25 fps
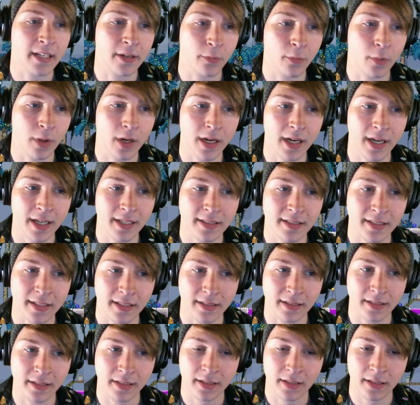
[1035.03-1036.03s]
Well. Where is
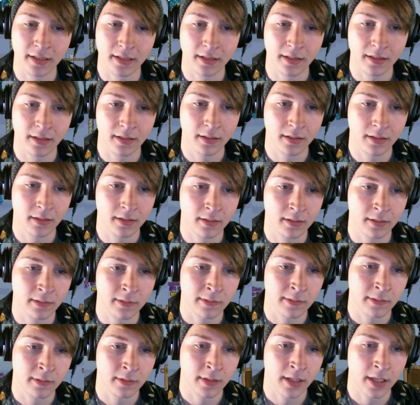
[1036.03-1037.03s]
it?
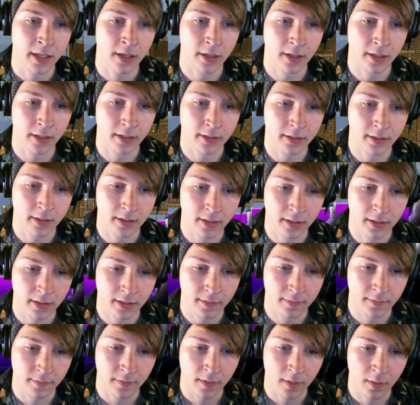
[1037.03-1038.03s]
It's there in it the is. Sky.
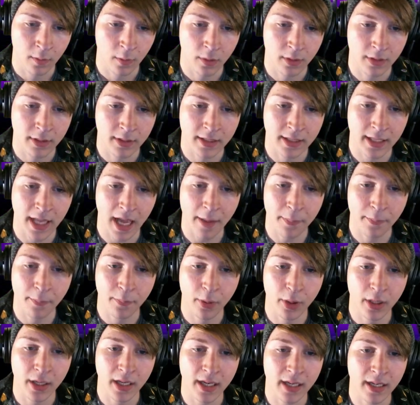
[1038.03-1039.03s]
Well, stop
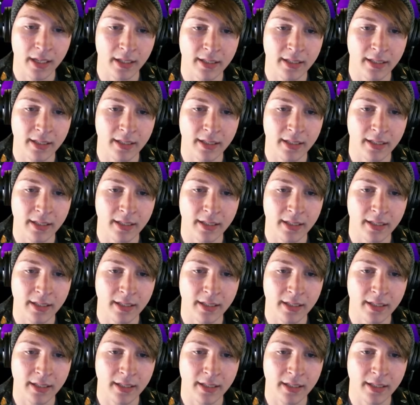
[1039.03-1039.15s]
putting it.